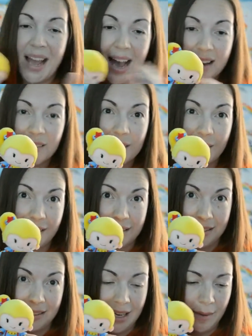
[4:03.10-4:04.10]
don't know what else
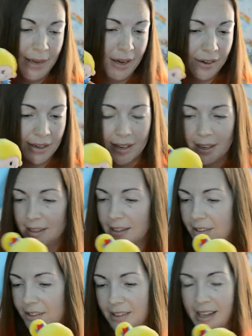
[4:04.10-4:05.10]
to say about her
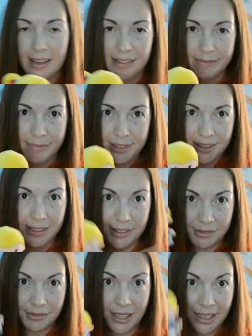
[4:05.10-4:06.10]
other than she's
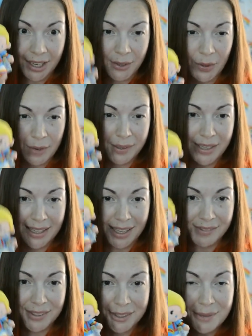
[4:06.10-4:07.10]
freaking adorable. I
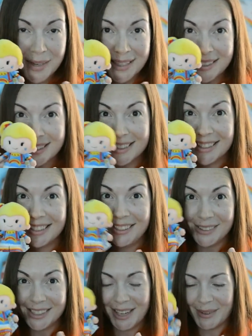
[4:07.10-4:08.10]
love her so much.
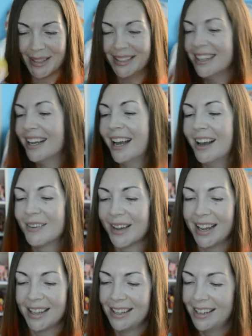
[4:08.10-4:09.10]
You should get one.
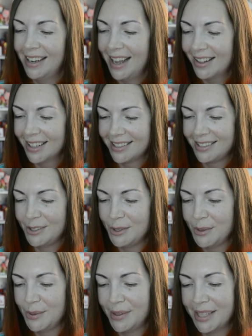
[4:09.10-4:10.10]
Okay, now let's
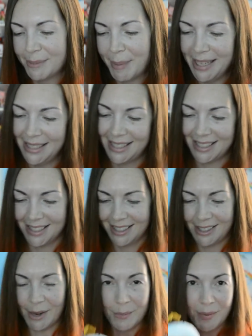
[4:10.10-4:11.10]
do the sprites.
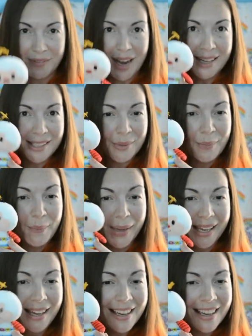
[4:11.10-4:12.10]
So, we've got
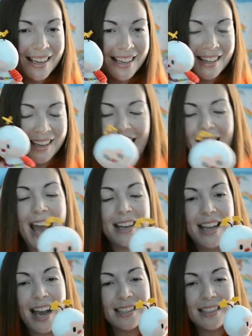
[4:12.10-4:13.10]
Twink. And
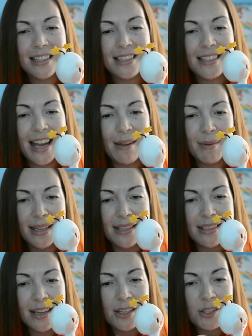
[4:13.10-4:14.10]
yes, his name
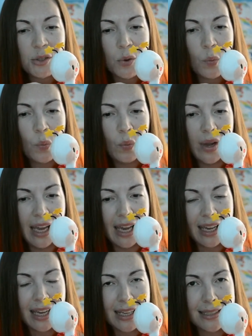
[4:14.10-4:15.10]
is
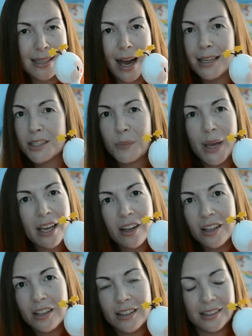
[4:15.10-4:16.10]
Twink. It's not
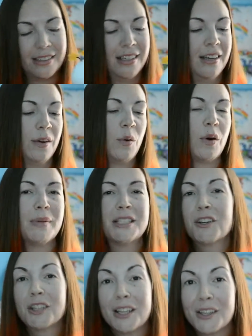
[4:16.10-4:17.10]
Twinkle or
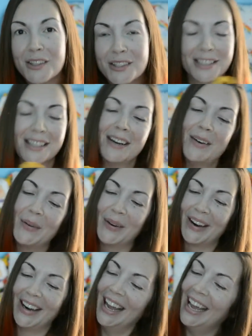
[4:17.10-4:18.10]
Mr. Glitters
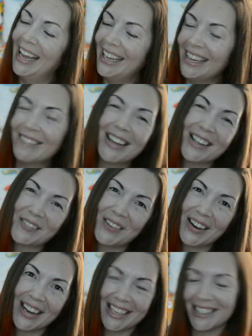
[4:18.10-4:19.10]
or any of the other
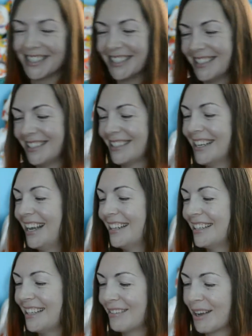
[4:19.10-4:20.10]
variations
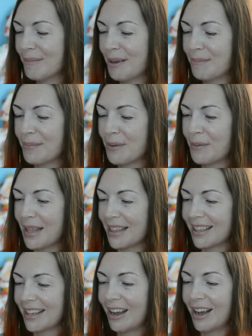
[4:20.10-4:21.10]
that they've come up with
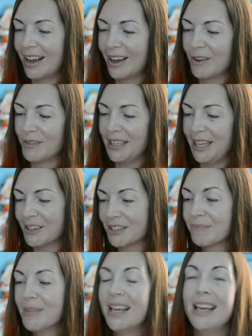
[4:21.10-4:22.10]
over the years.
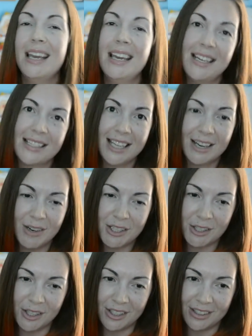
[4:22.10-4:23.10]
It is the
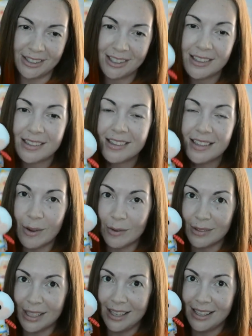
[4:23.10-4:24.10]
original, the
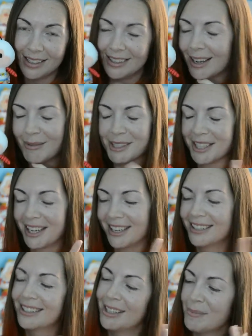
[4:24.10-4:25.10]
only, I'm just kidding,
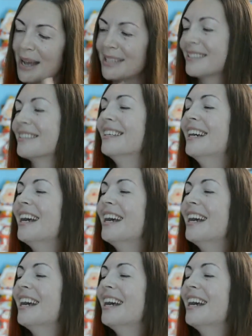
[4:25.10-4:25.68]
the best.